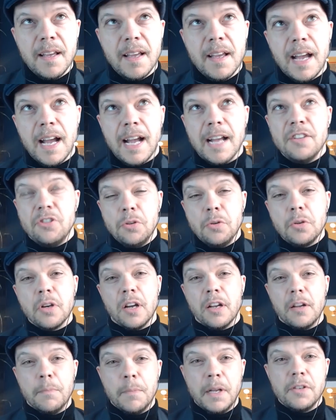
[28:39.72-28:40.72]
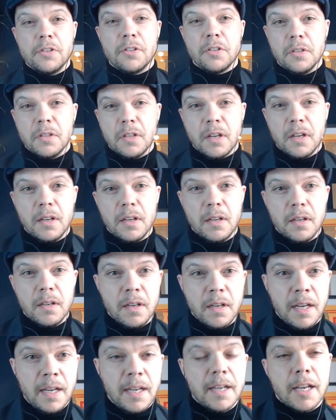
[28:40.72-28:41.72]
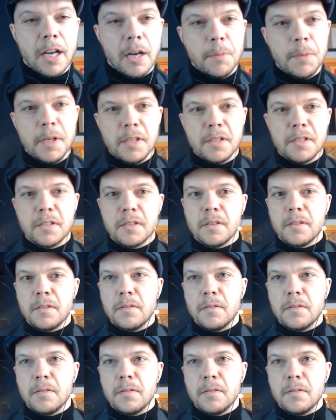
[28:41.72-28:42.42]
as you kind of mentioned, that income is